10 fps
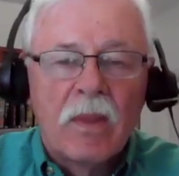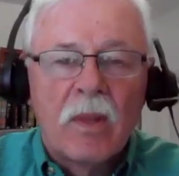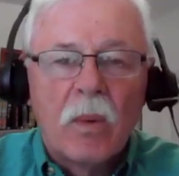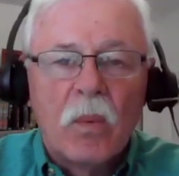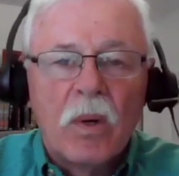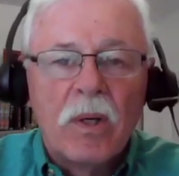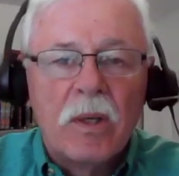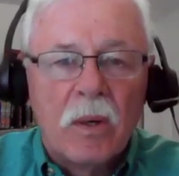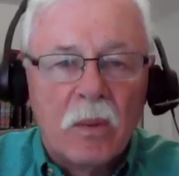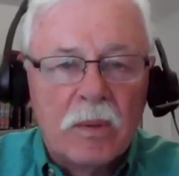there were
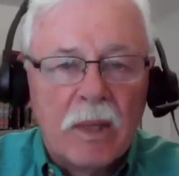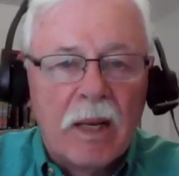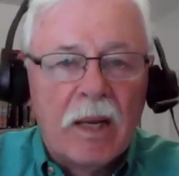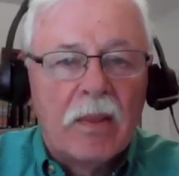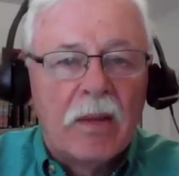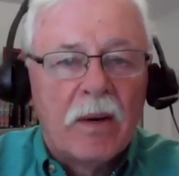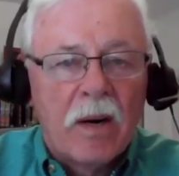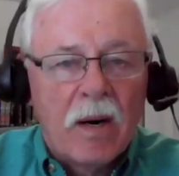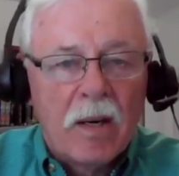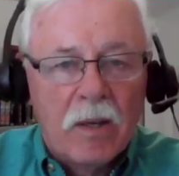no, there
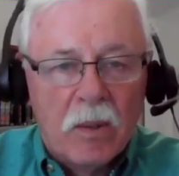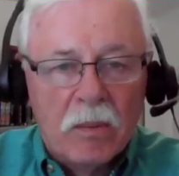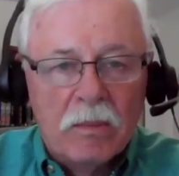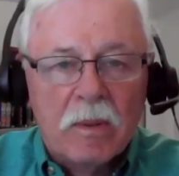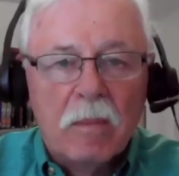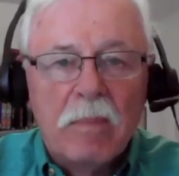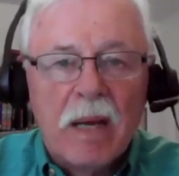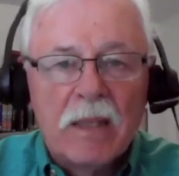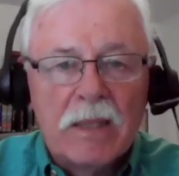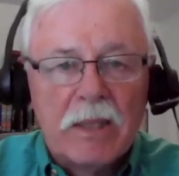are no
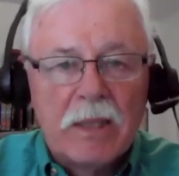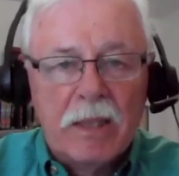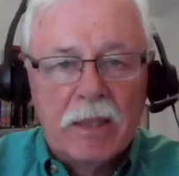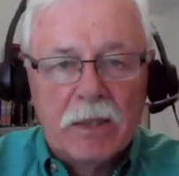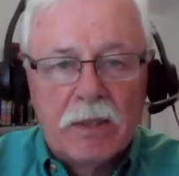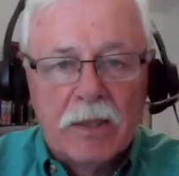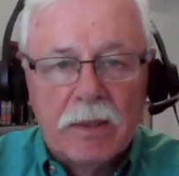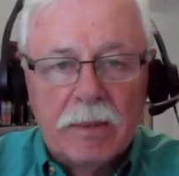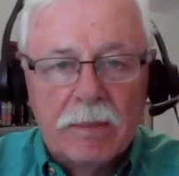Palestinians.